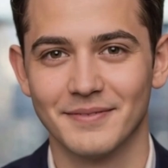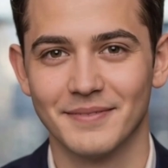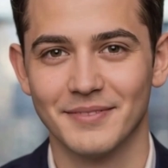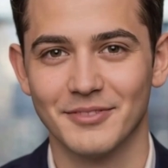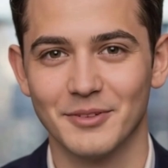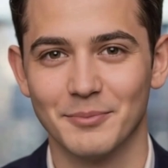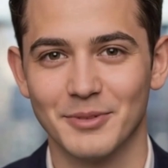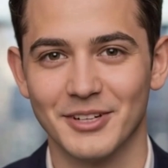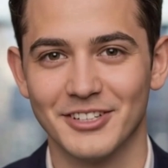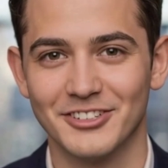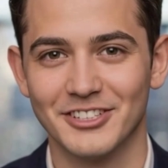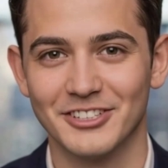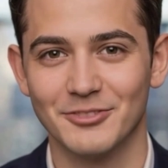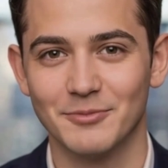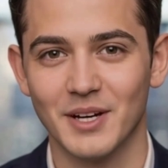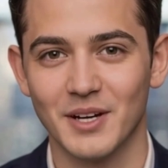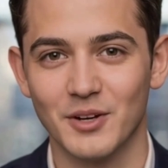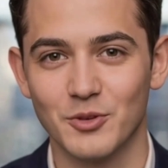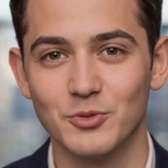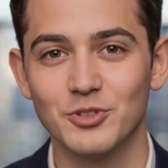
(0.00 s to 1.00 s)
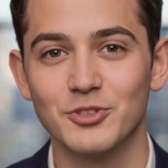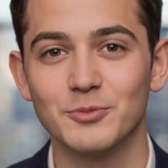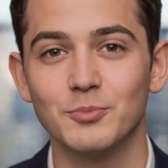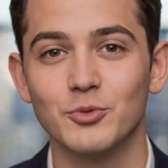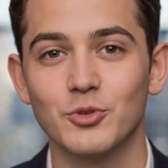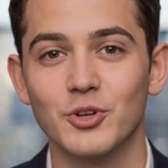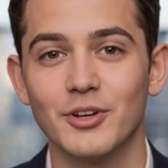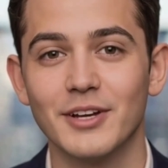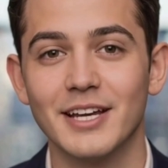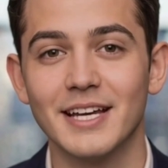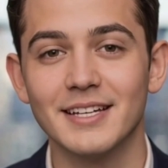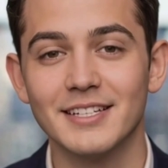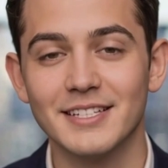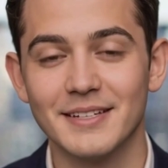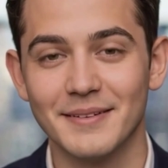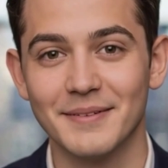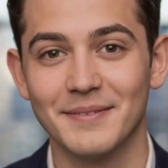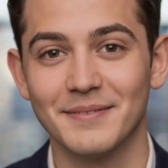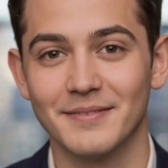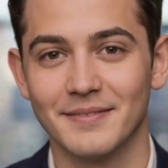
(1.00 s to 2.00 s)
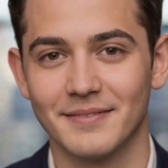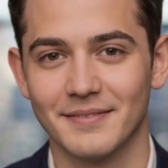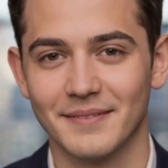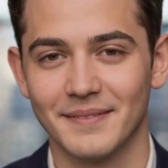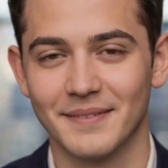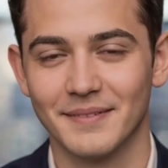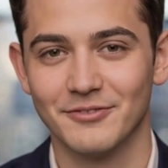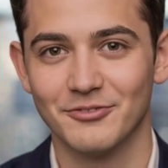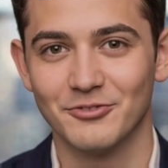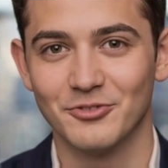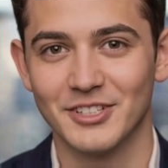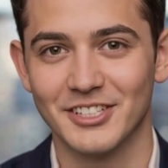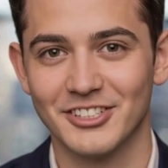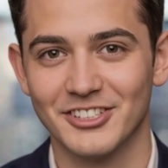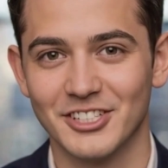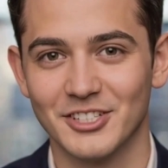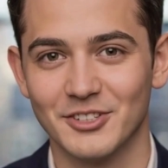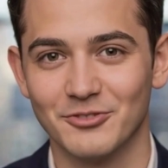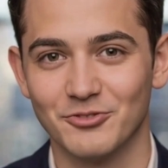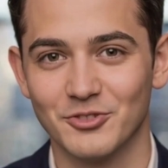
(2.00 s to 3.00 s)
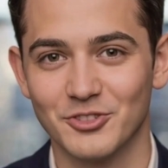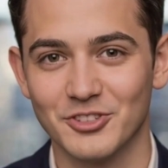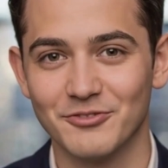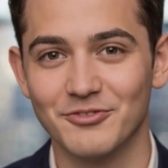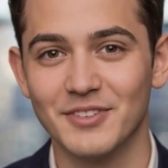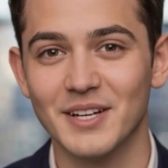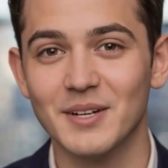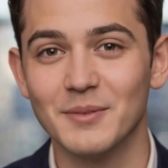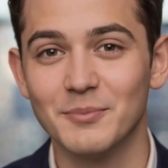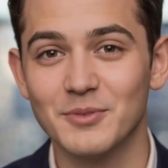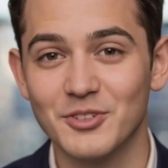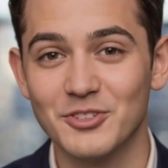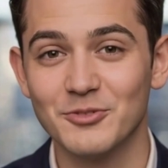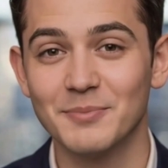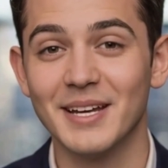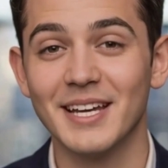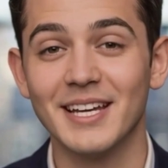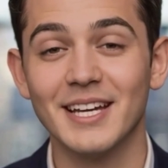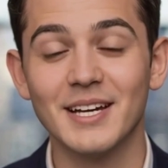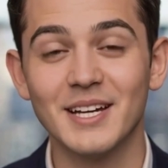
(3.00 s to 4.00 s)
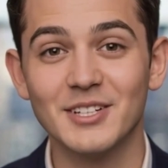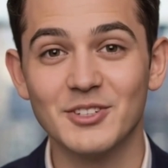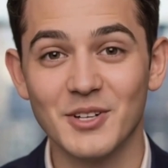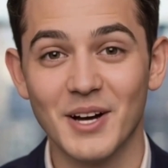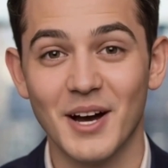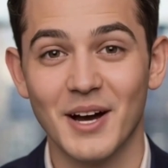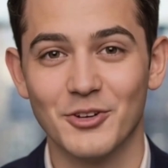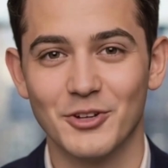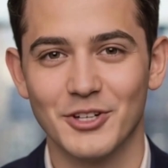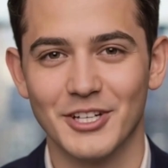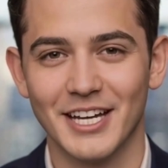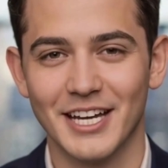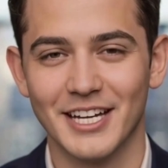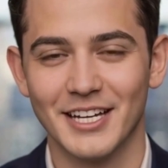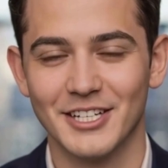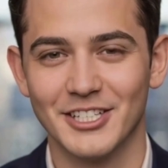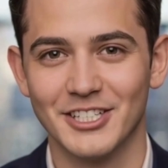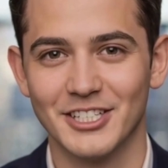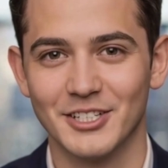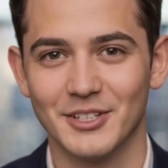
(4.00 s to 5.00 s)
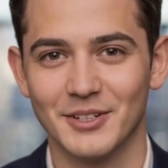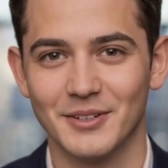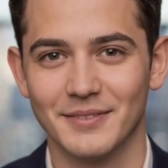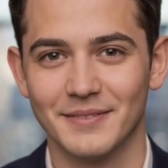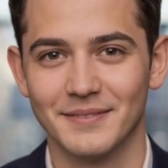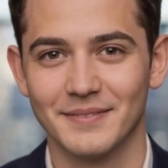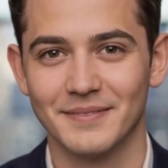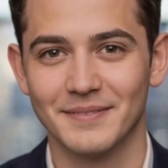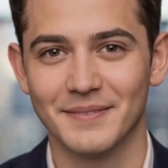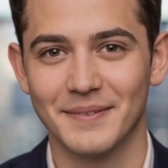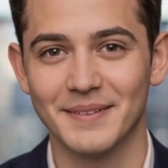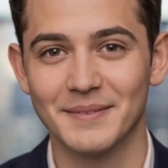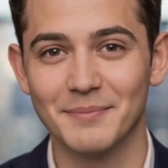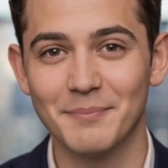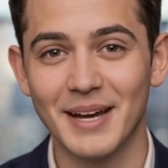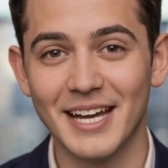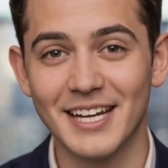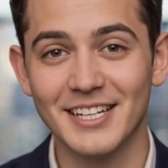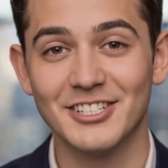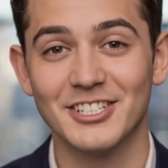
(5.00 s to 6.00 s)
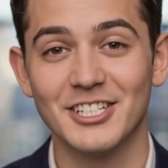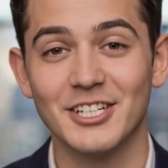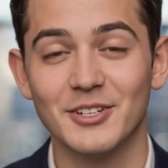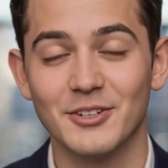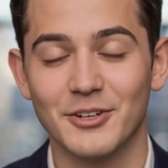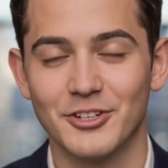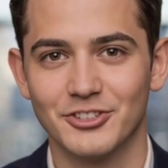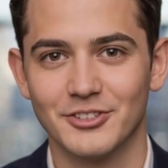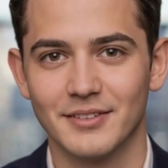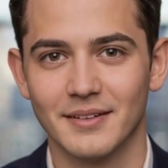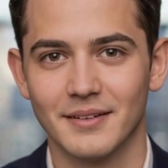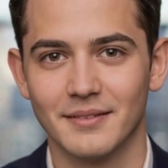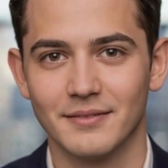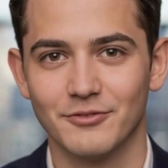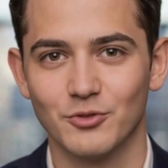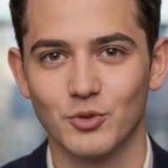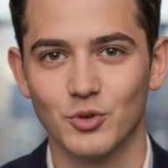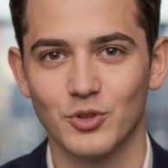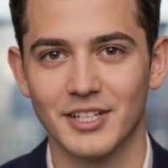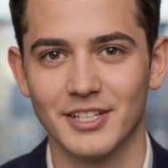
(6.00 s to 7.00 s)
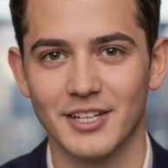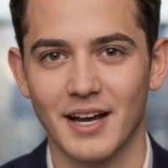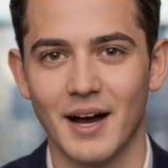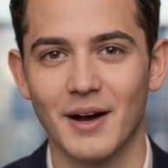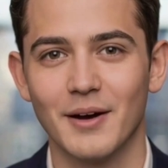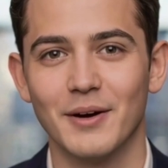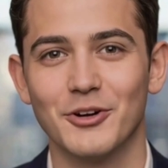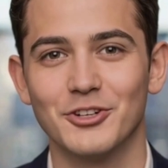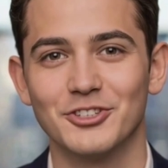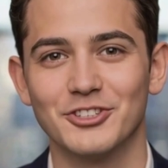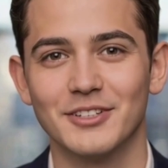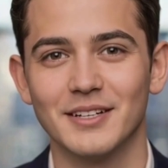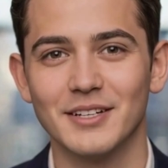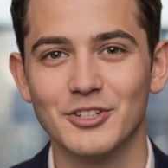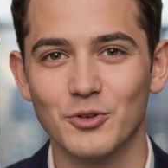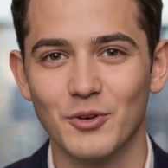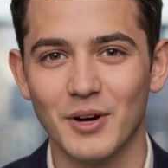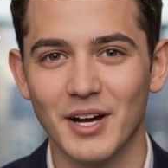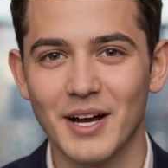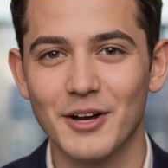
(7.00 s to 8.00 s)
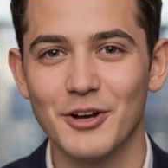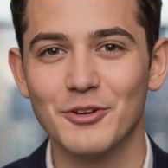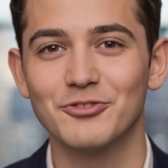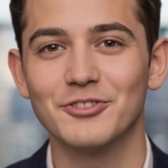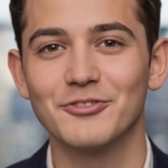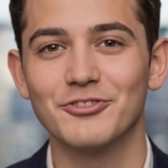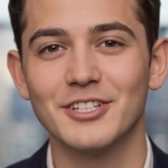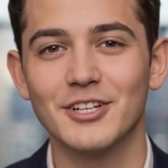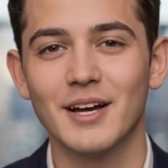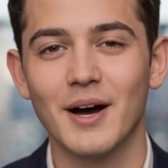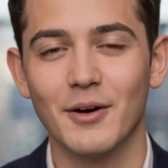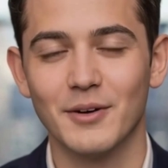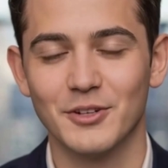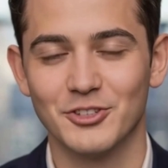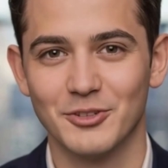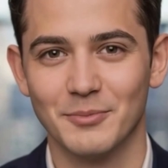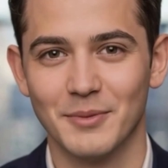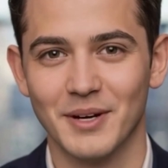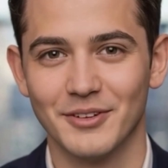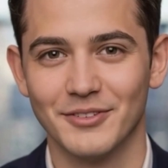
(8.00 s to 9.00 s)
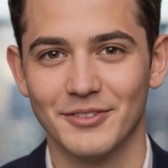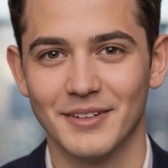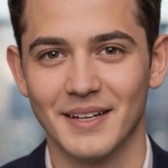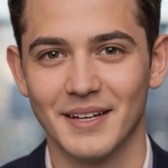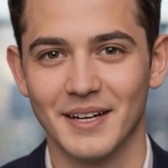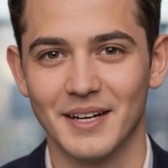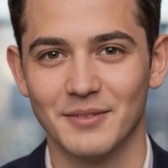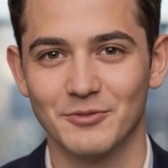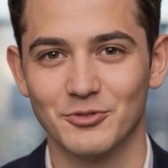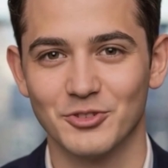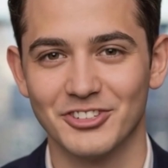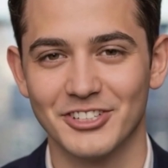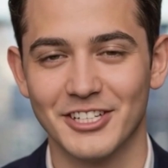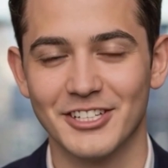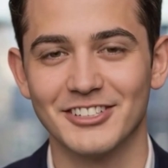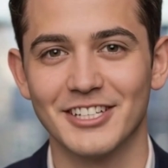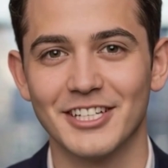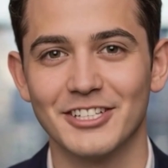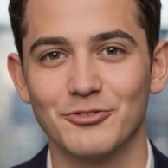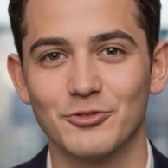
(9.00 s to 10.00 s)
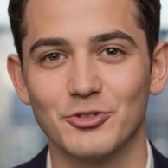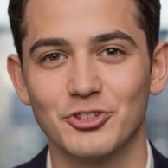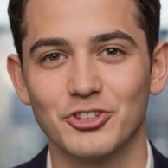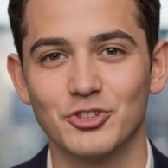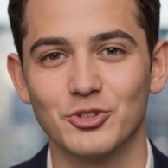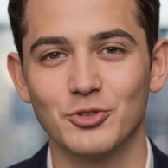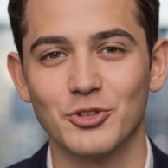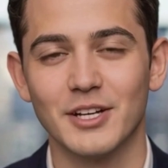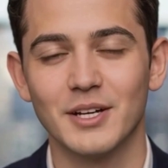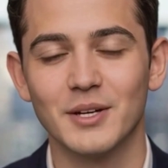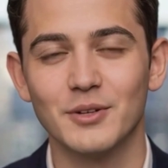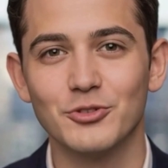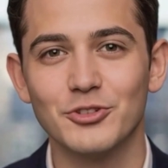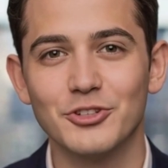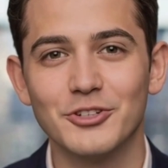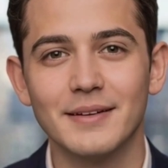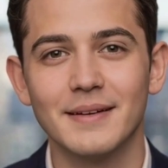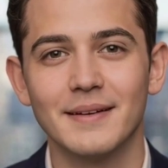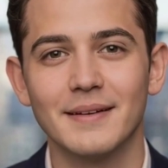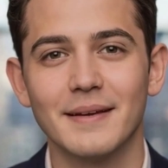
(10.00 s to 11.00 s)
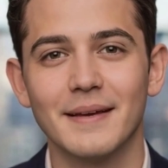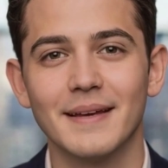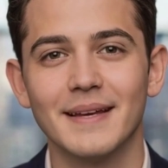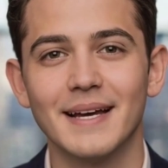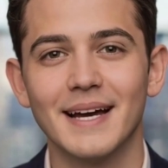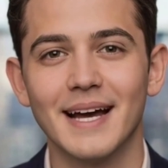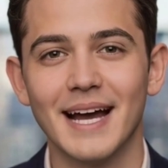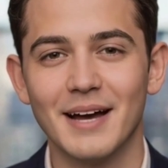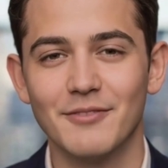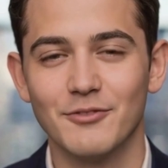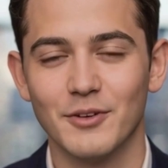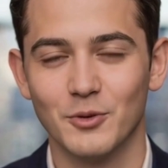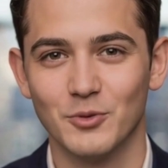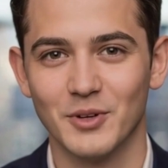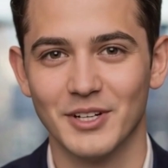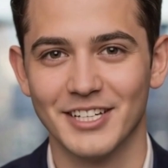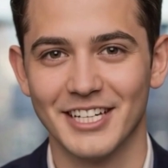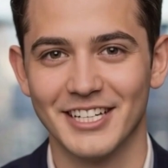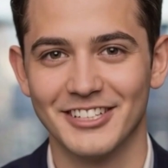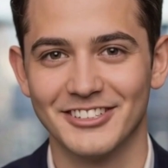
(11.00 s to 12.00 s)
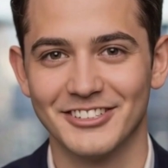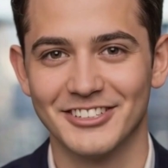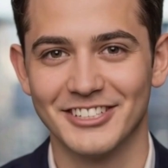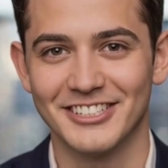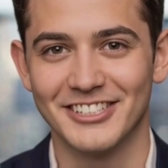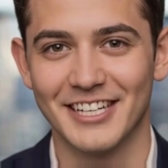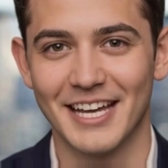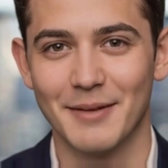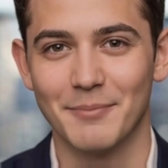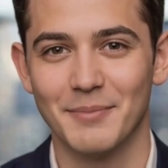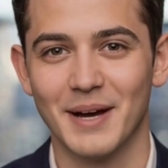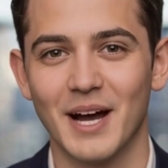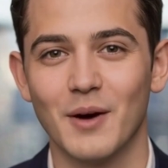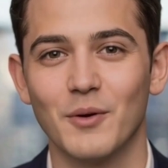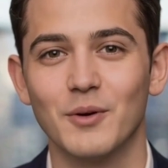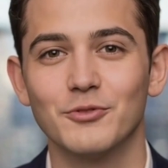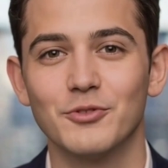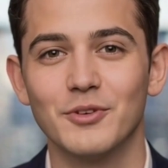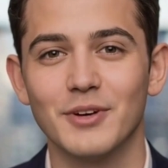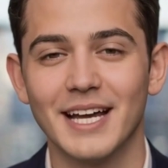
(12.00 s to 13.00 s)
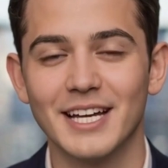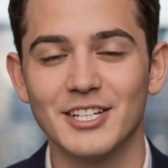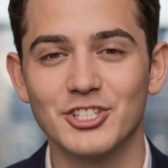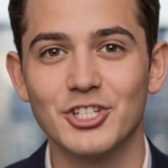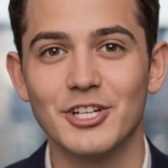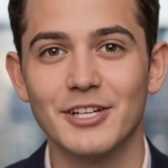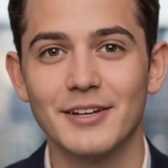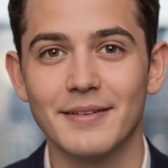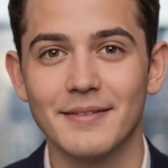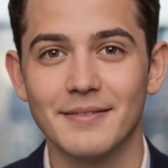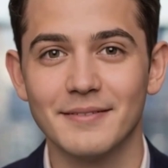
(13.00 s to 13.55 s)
The business model was brilliant. Free tier for developers making under $100K a year. Paid tiers, $40 to $150 a month for successful studios. Everyone gets the same powerful engine.